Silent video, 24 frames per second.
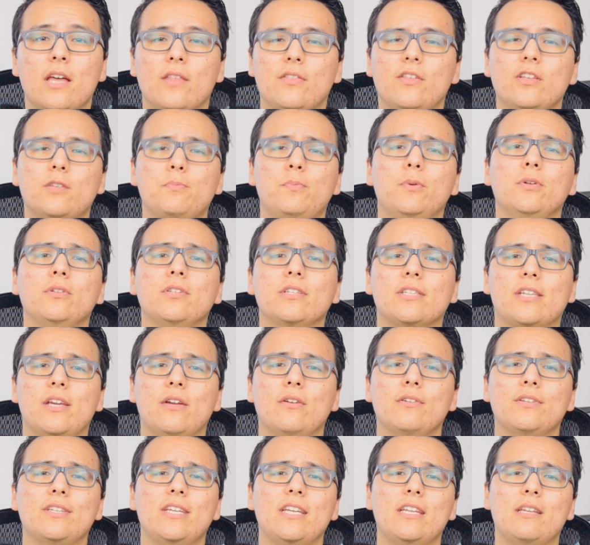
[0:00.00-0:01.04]
This build is
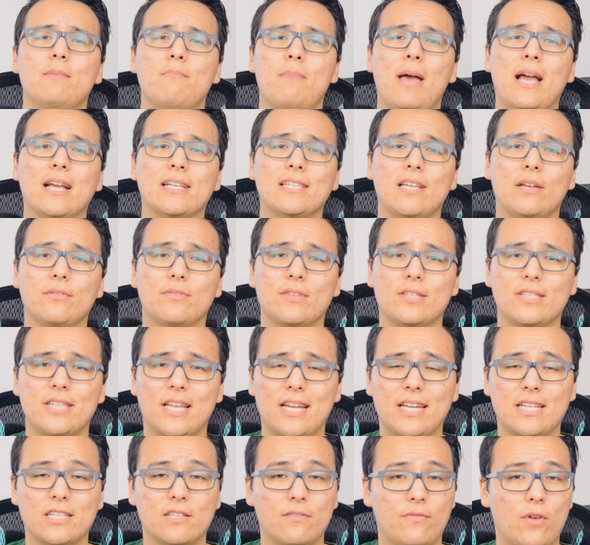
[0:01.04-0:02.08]
guaranteed to max out the
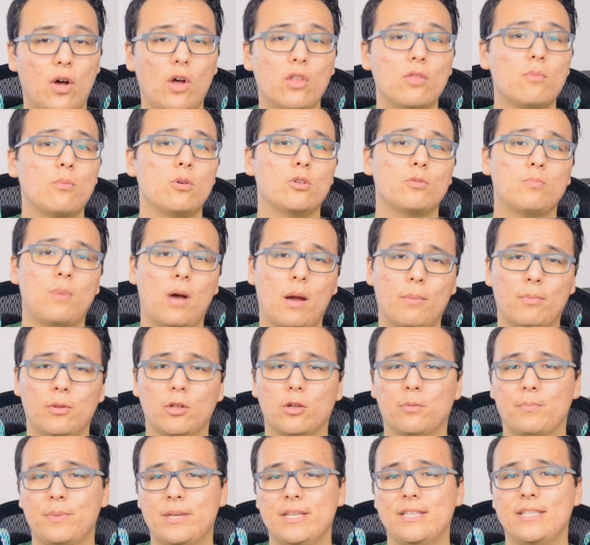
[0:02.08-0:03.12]
settings of all the most
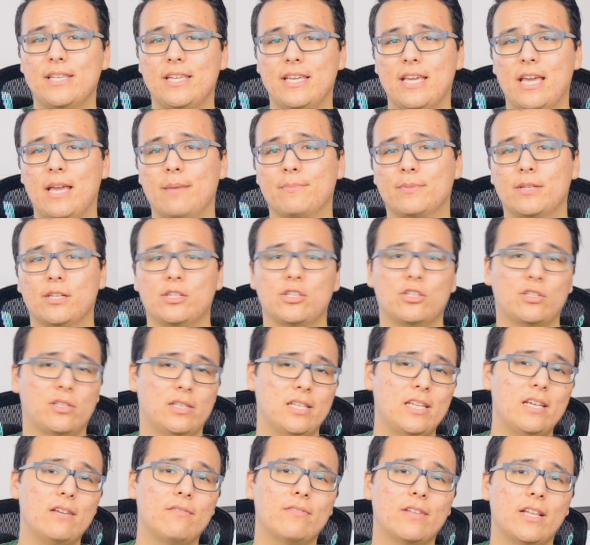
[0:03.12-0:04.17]
popular PC games such as
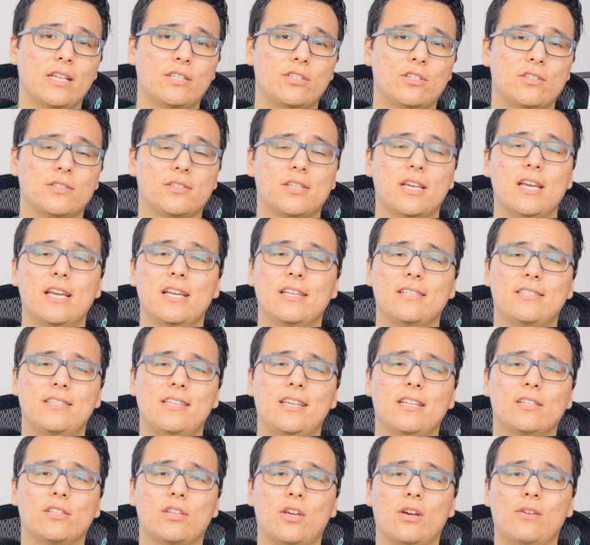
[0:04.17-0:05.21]
League of Legends,
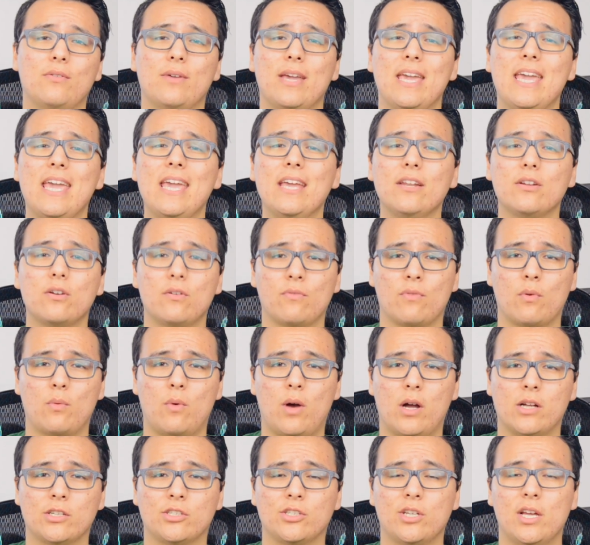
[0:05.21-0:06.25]
CSGO, and
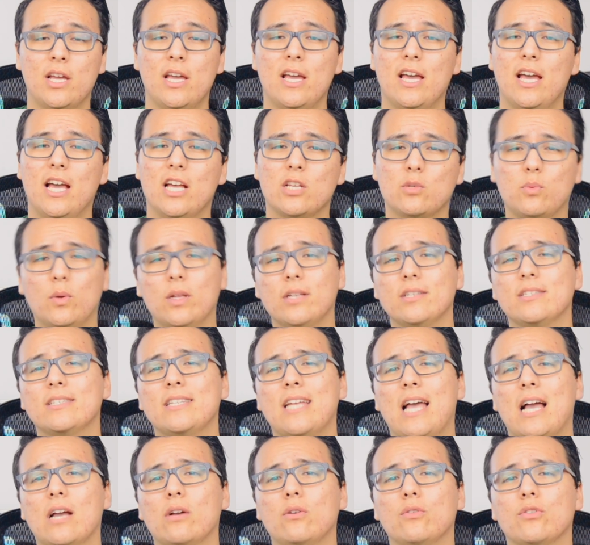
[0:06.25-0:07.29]
Overwatch, as well as
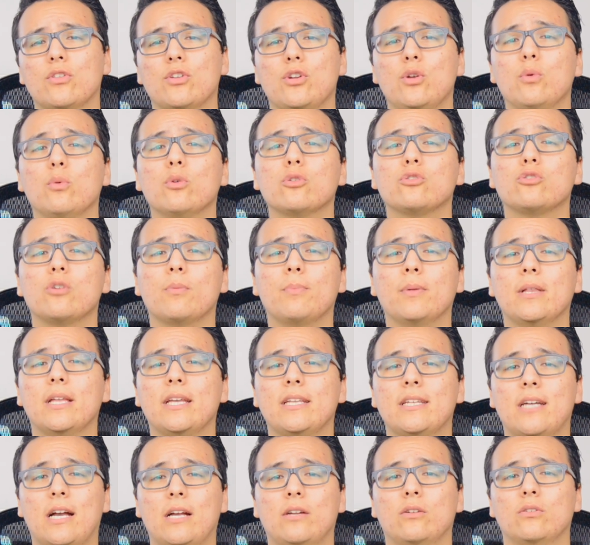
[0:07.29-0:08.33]
tackle the newer
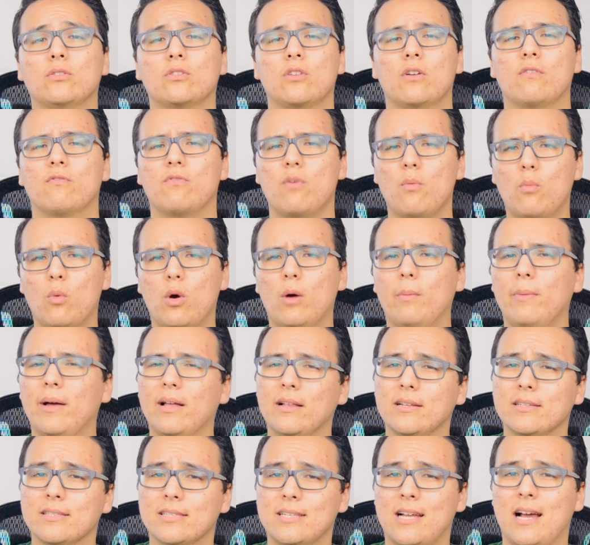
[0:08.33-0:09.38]
AAA titles from
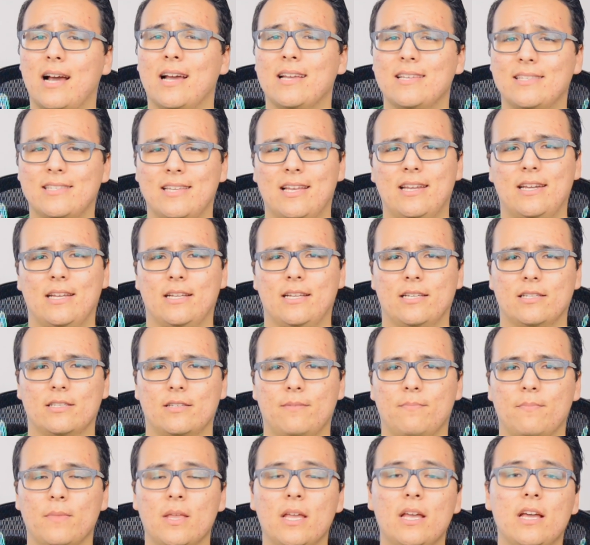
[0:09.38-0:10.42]
well-balanced high
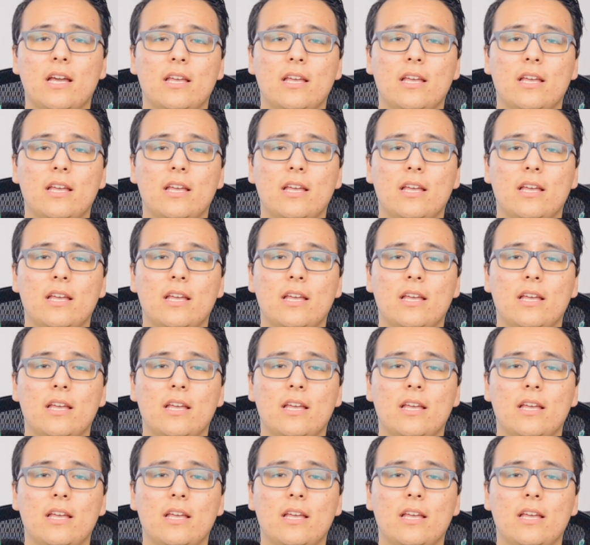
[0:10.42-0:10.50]
settings.